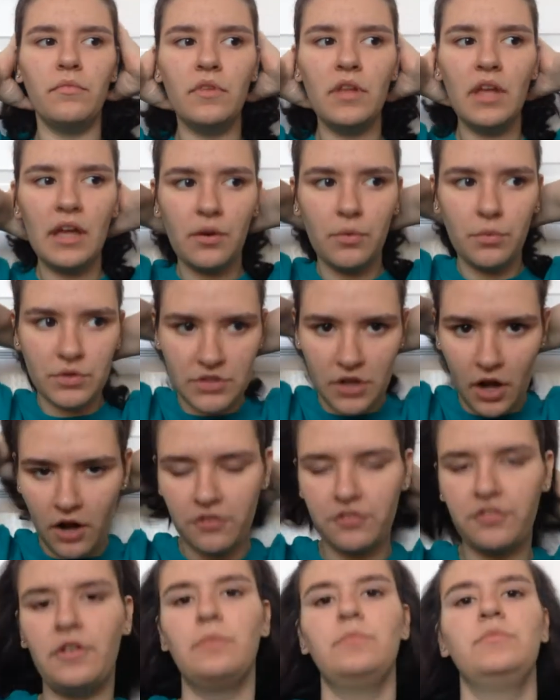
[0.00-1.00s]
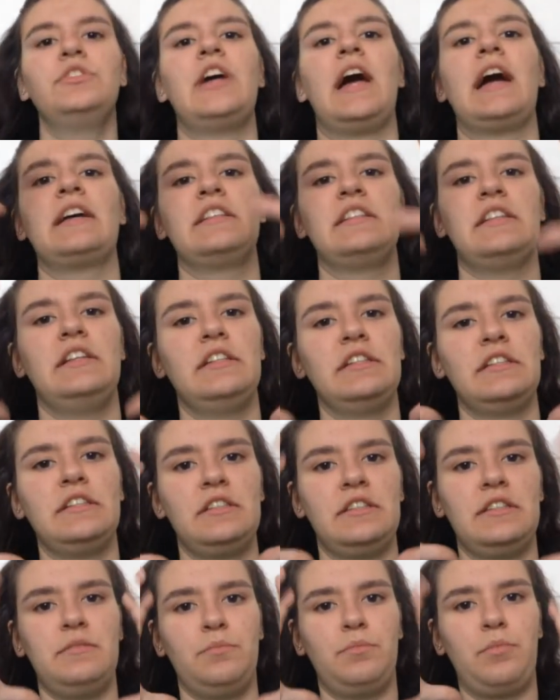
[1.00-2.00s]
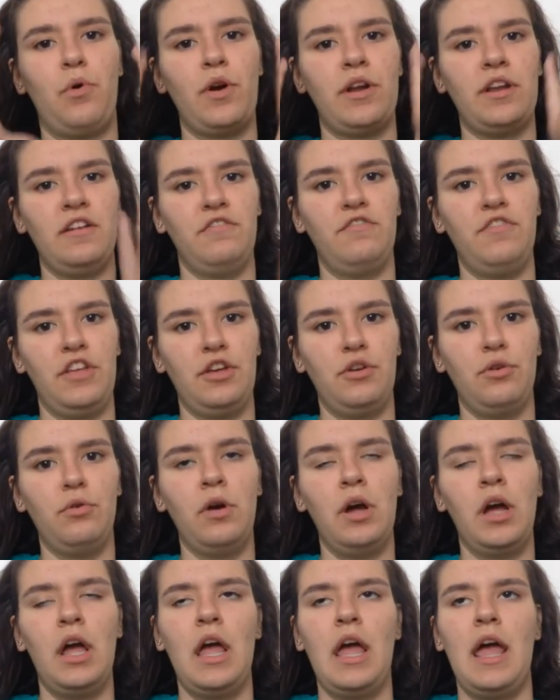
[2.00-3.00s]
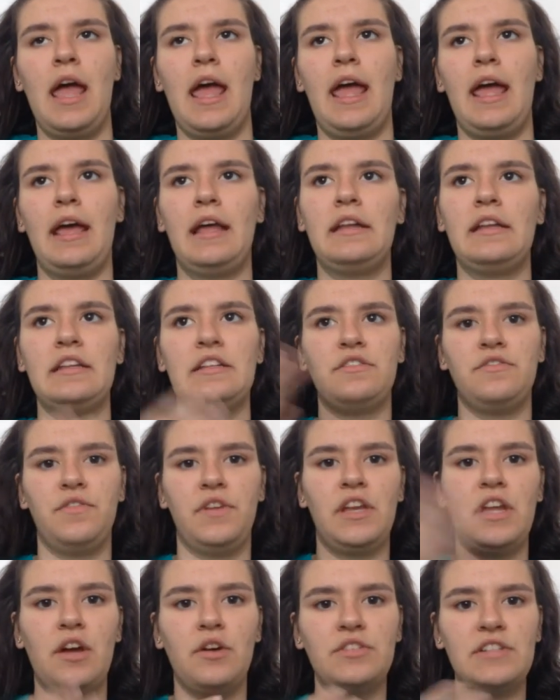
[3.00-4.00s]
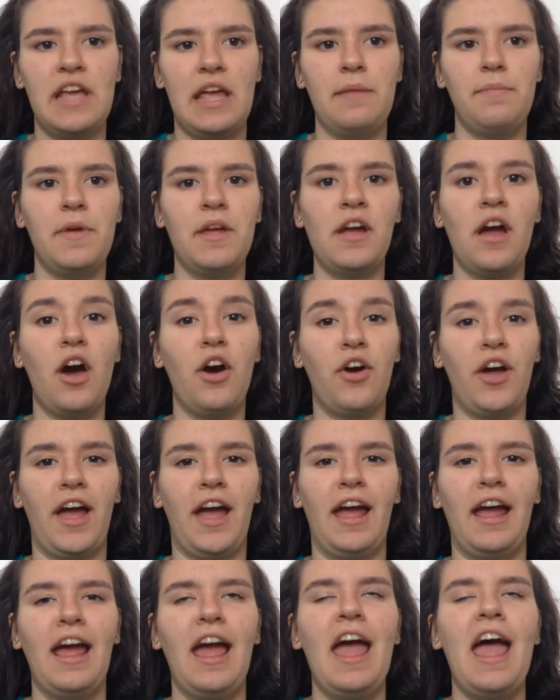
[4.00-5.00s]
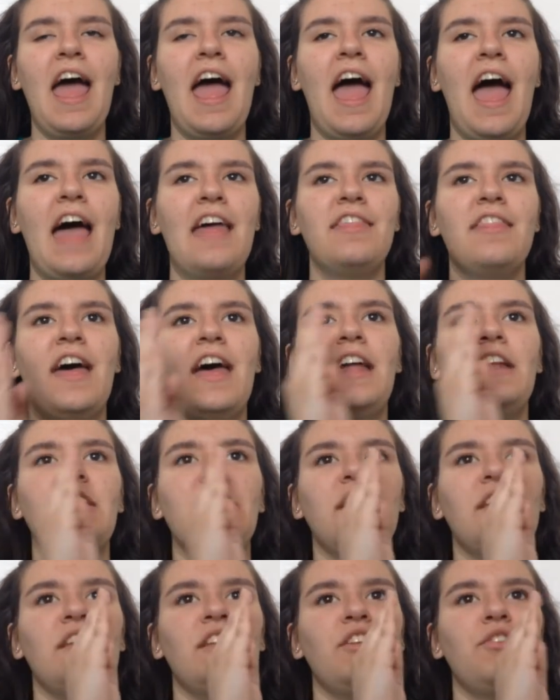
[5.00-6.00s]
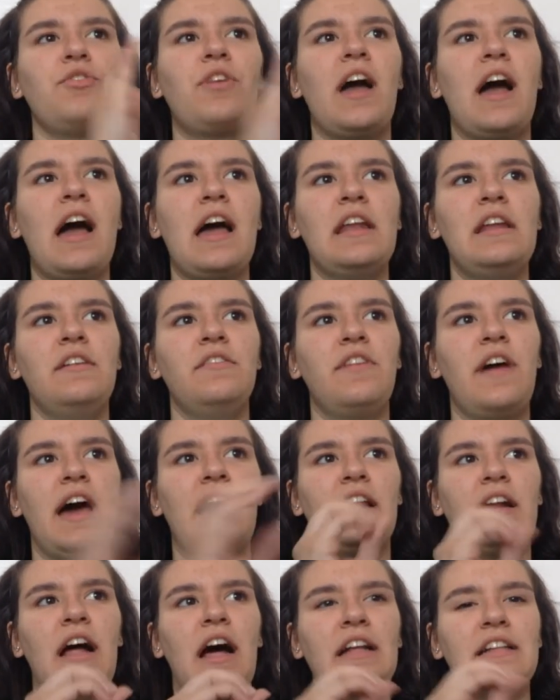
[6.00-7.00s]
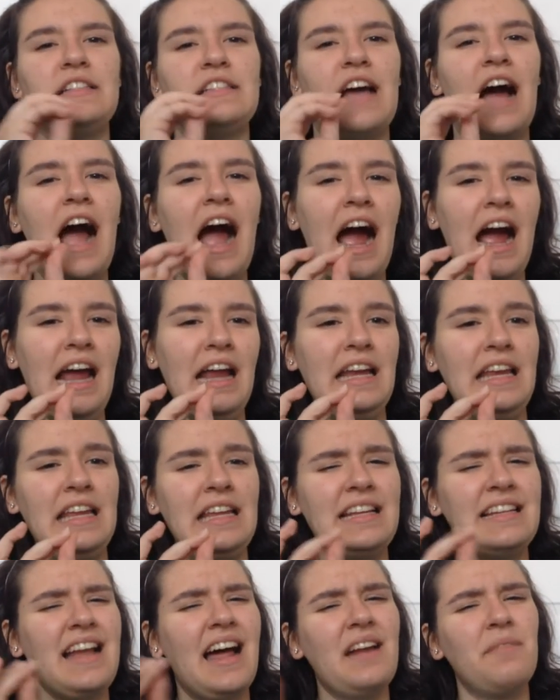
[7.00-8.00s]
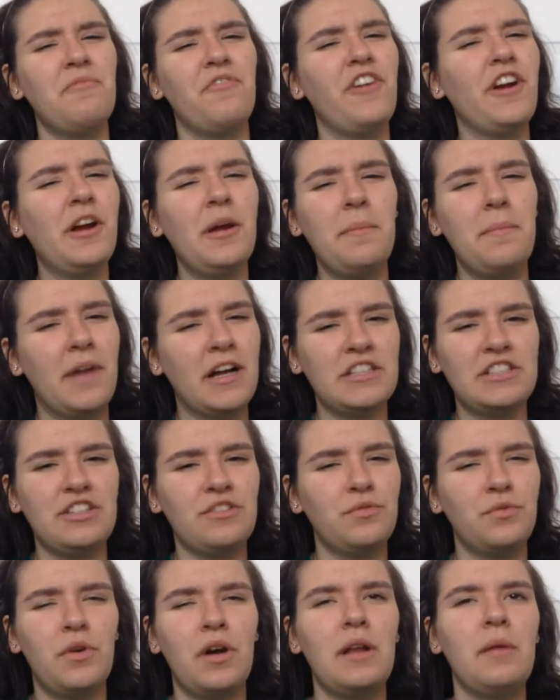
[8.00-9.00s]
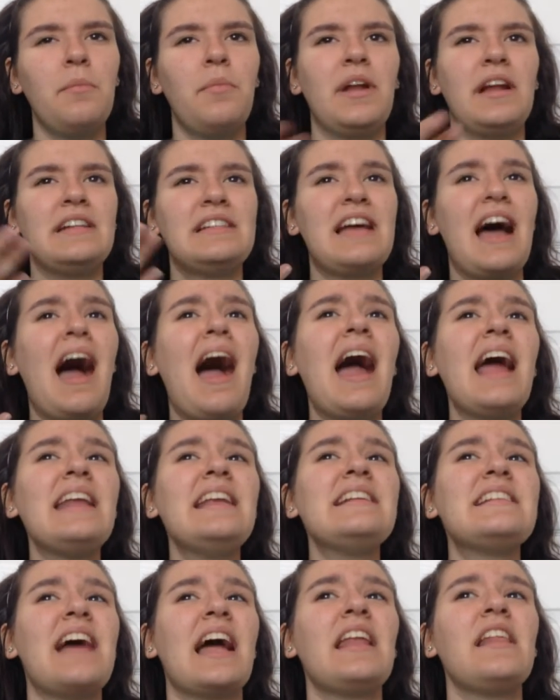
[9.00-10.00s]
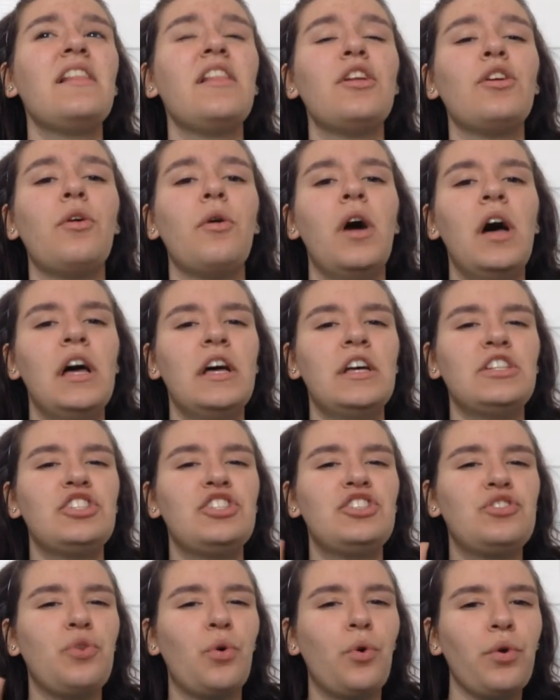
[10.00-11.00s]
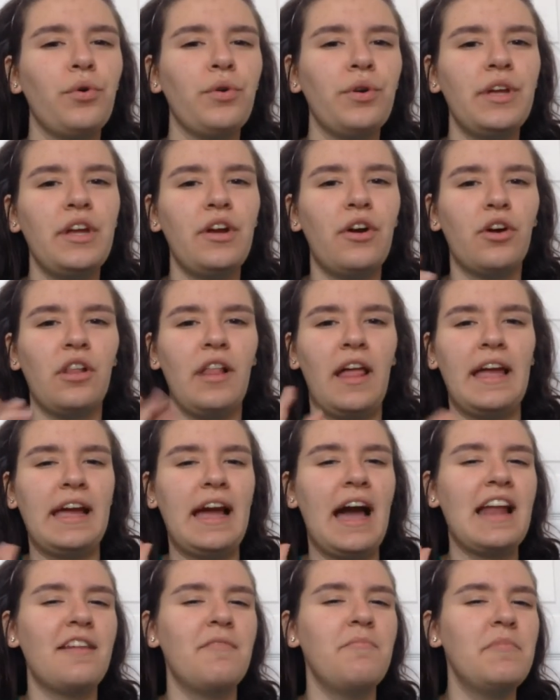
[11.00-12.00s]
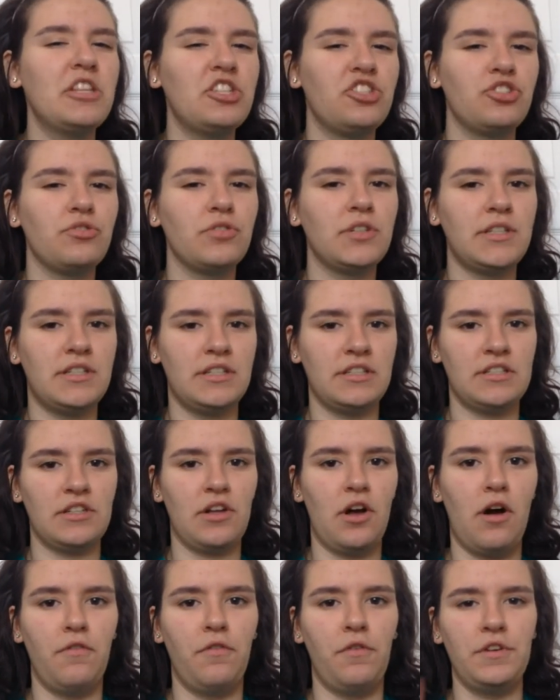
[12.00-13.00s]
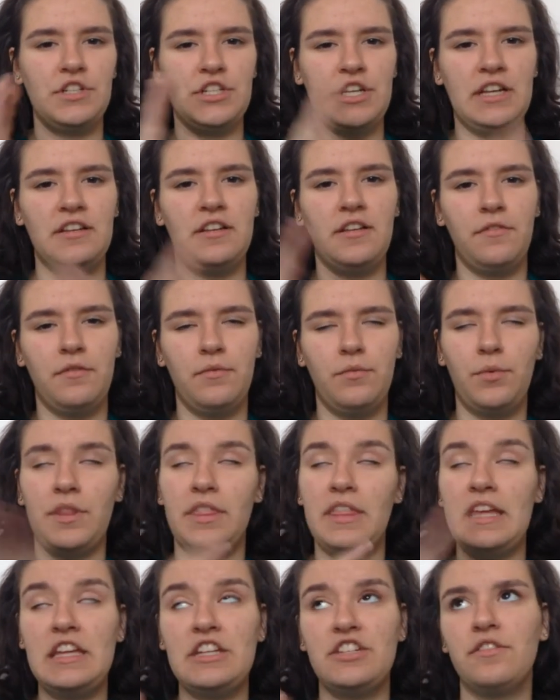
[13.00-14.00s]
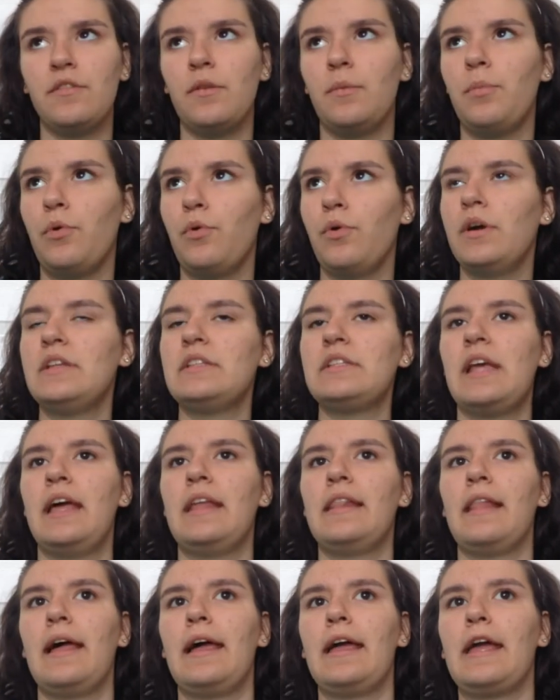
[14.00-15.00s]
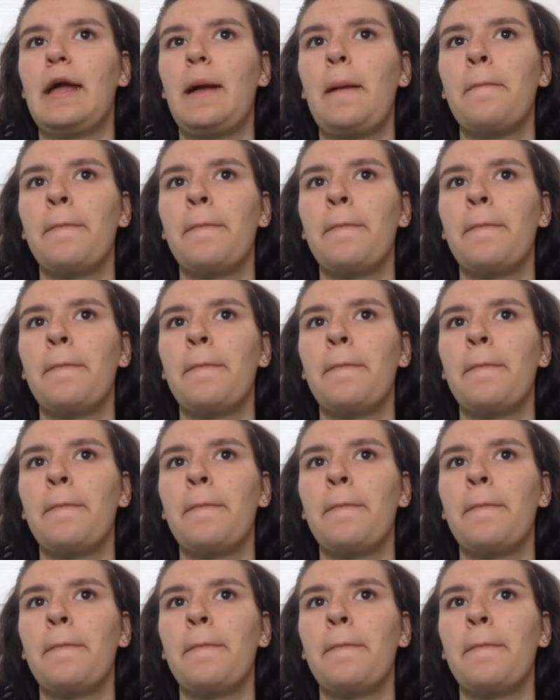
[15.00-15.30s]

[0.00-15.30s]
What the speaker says: it was all from Jackson's point of view and his videotaping, okay, and then you kind of had a tiny, not very much of one, but a tiny little story or like kind of mystery to solve with each of the boys, and like